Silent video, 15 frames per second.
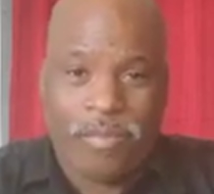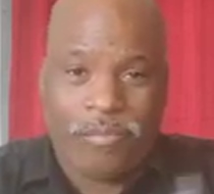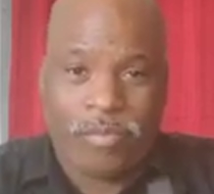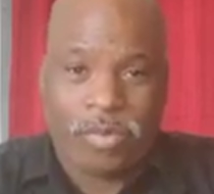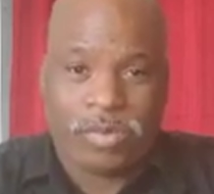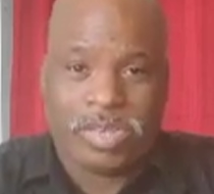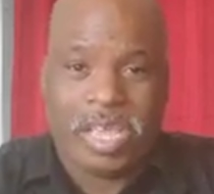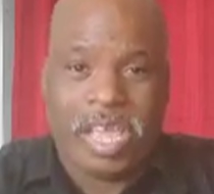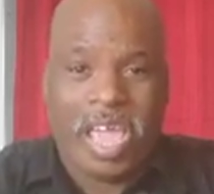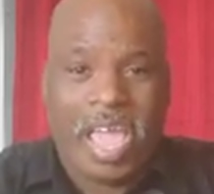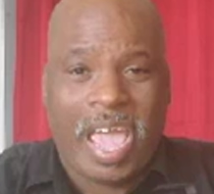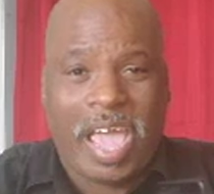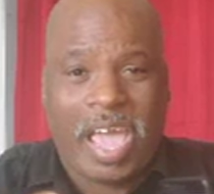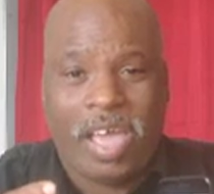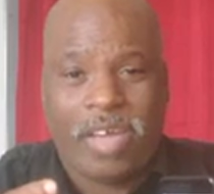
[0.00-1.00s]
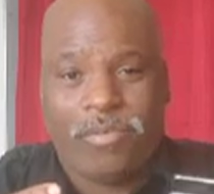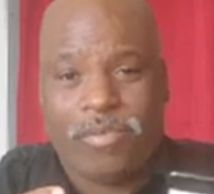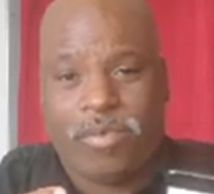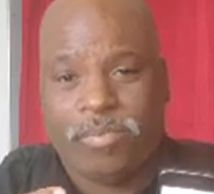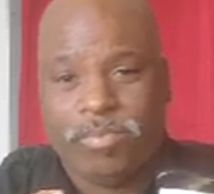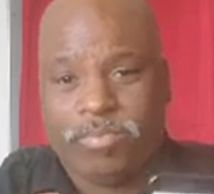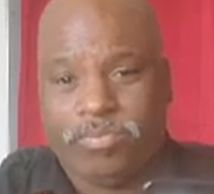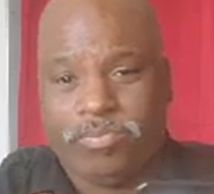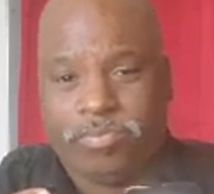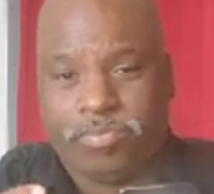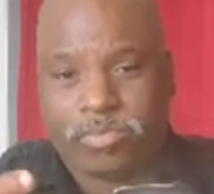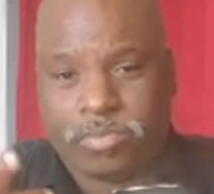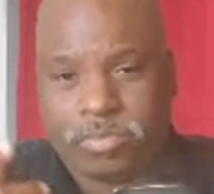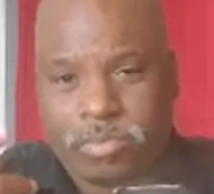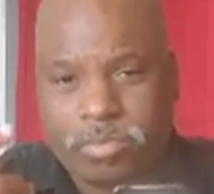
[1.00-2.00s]
8 doesn't have
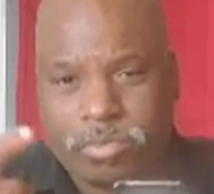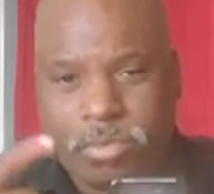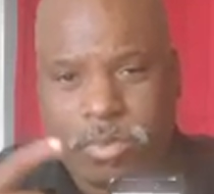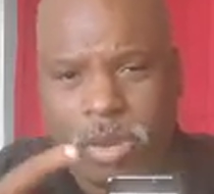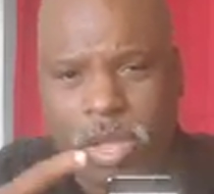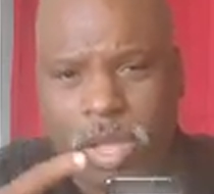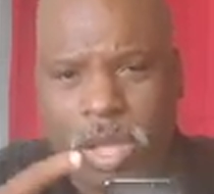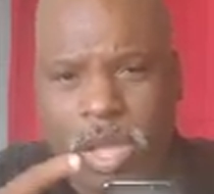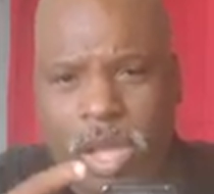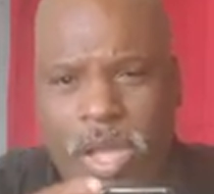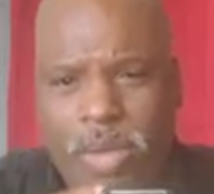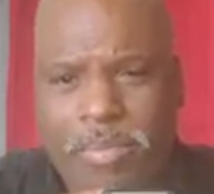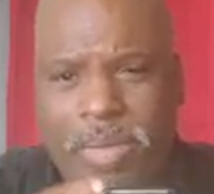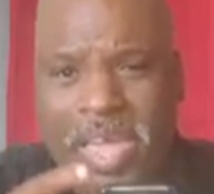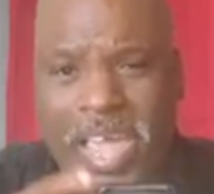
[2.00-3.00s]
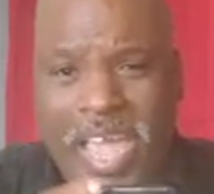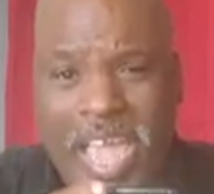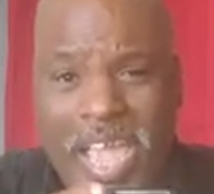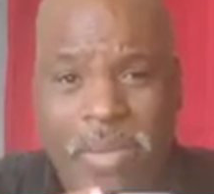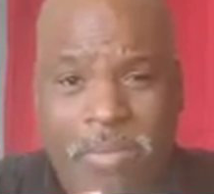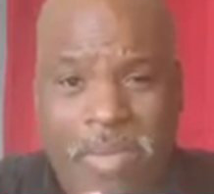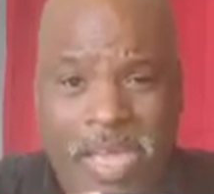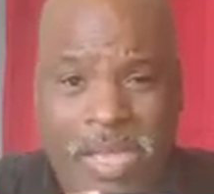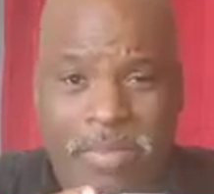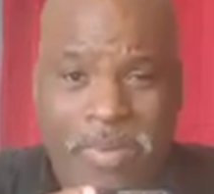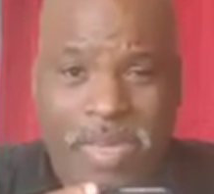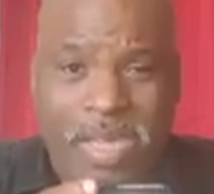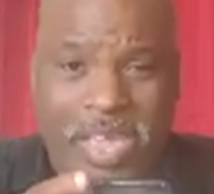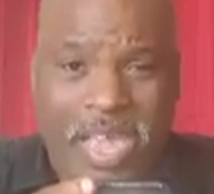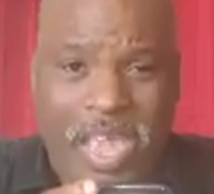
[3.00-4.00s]
an 8
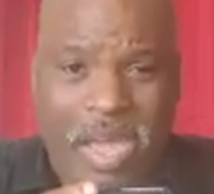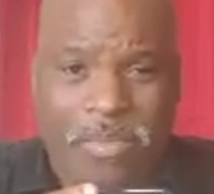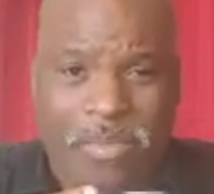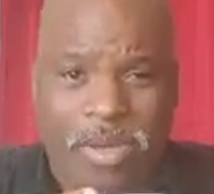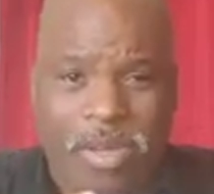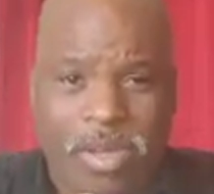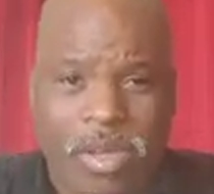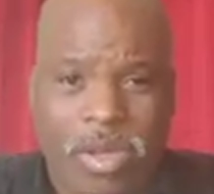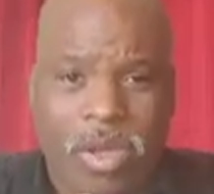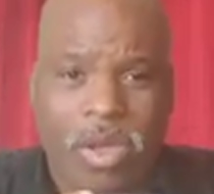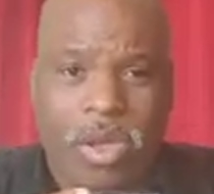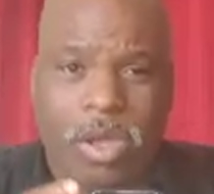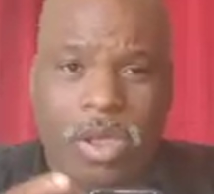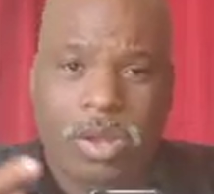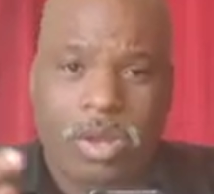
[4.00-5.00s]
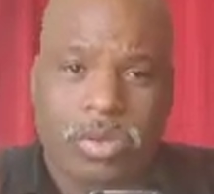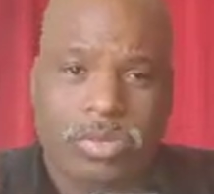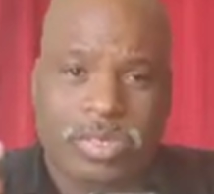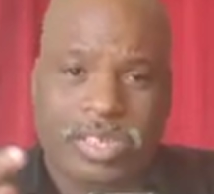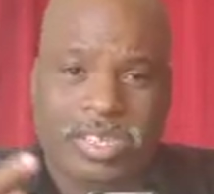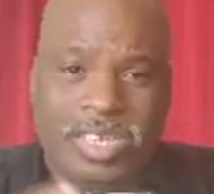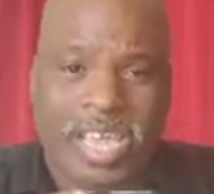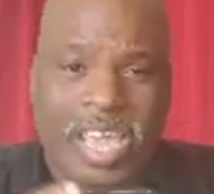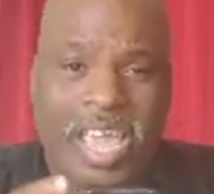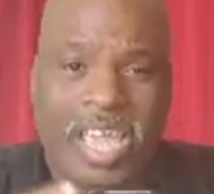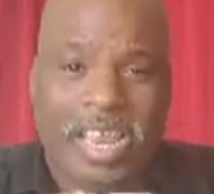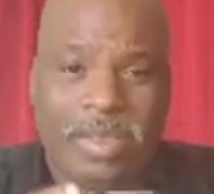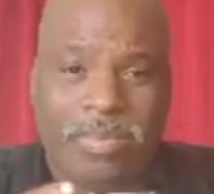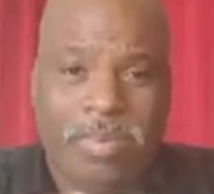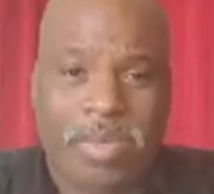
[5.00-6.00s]
megapixel camera, loses
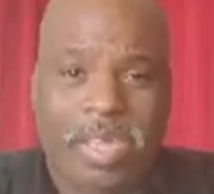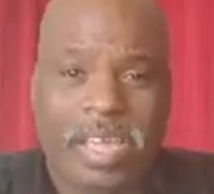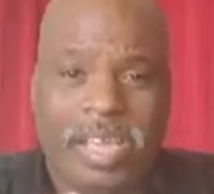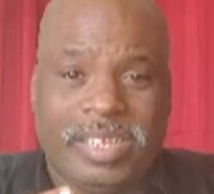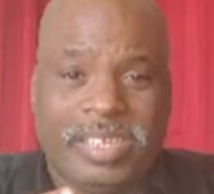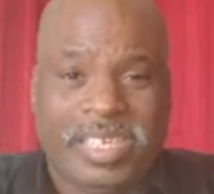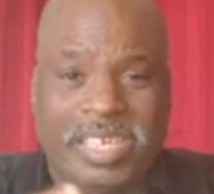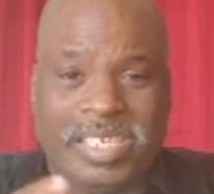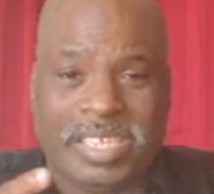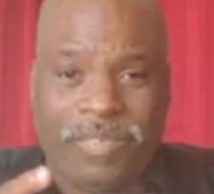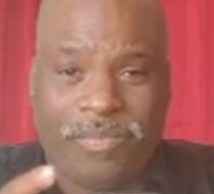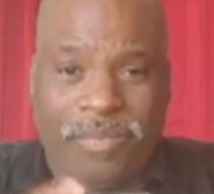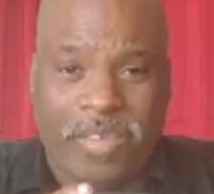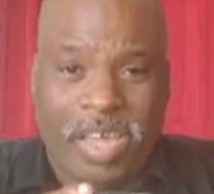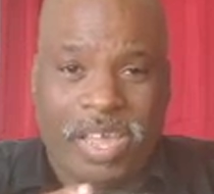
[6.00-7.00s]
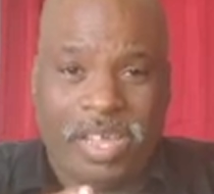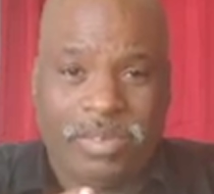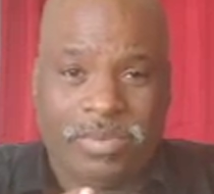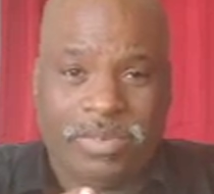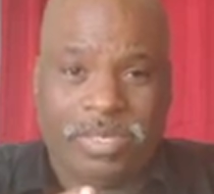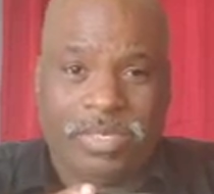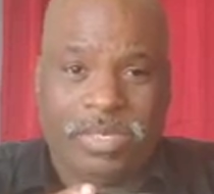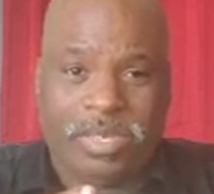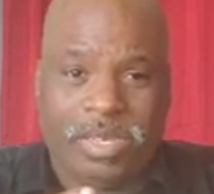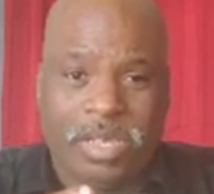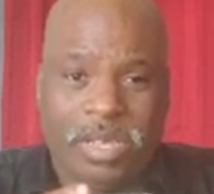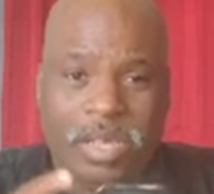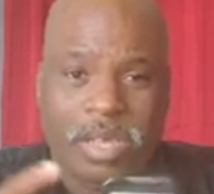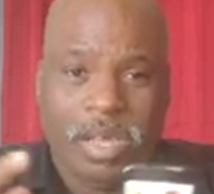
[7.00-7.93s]
1080p and 60 frames.